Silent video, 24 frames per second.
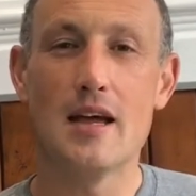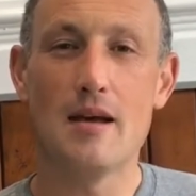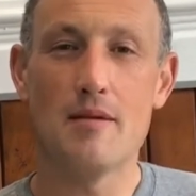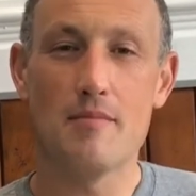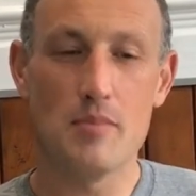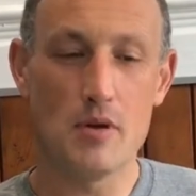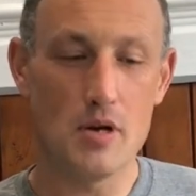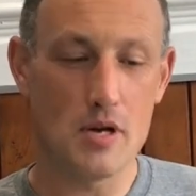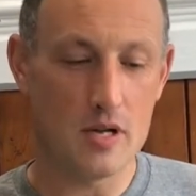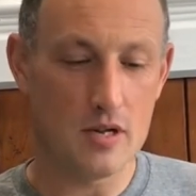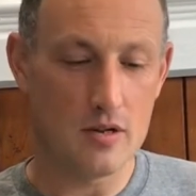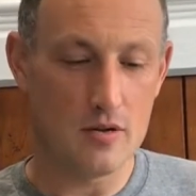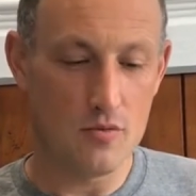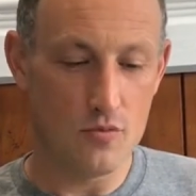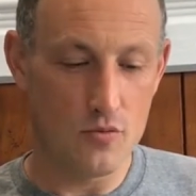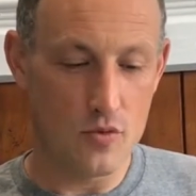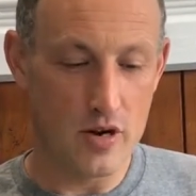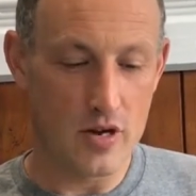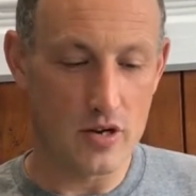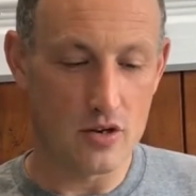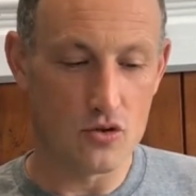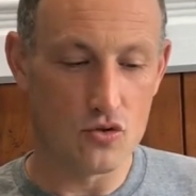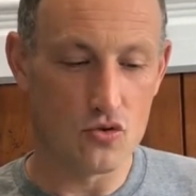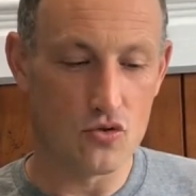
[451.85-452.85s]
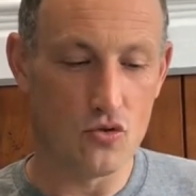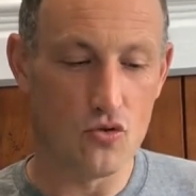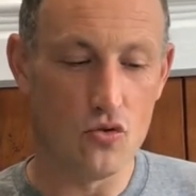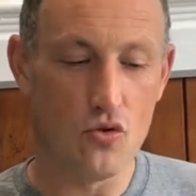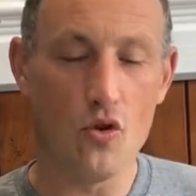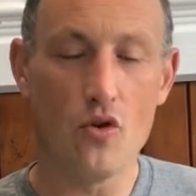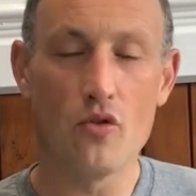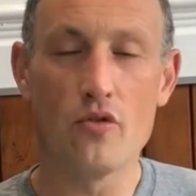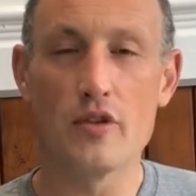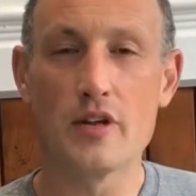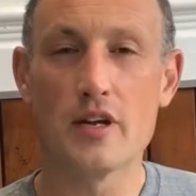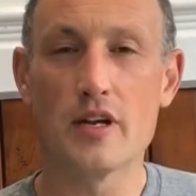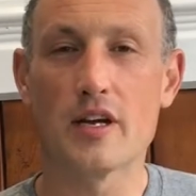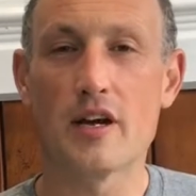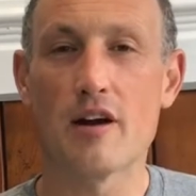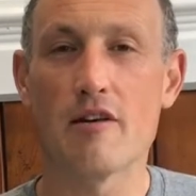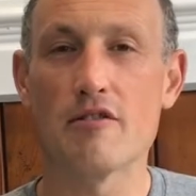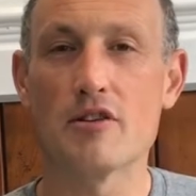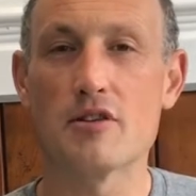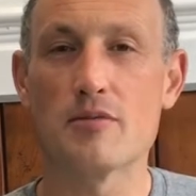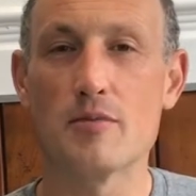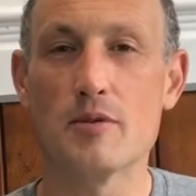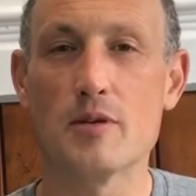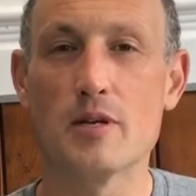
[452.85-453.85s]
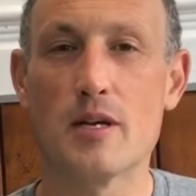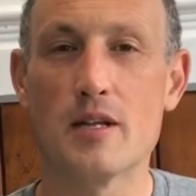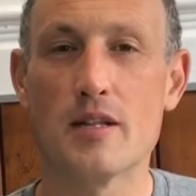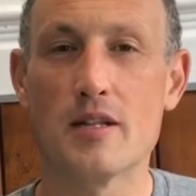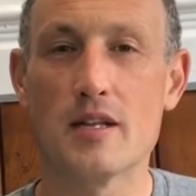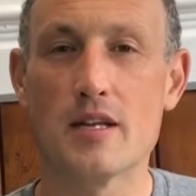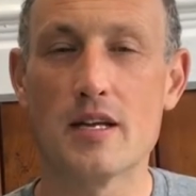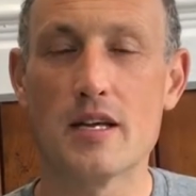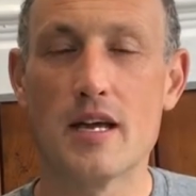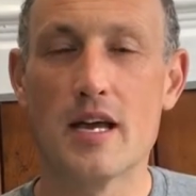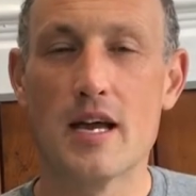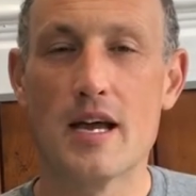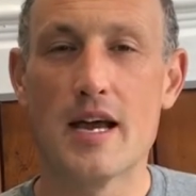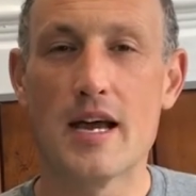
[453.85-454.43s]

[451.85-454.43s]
but we can draw on the encouragement and the